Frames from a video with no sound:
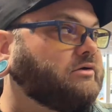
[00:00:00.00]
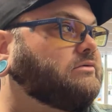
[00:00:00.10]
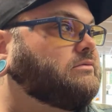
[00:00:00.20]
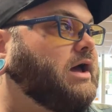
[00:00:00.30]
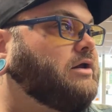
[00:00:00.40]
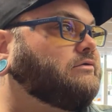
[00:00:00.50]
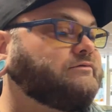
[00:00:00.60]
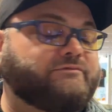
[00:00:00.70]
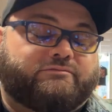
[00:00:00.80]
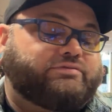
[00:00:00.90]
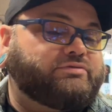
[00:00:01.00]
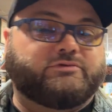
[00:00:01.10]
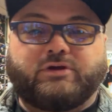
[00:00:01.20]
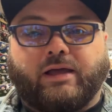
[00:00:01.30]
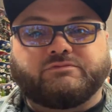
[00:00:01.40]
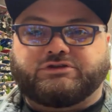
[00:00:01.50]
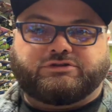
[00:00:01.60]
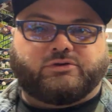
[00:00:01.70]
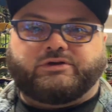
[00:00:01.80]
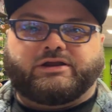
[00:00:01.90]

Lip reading: know. Dude, I'm just doing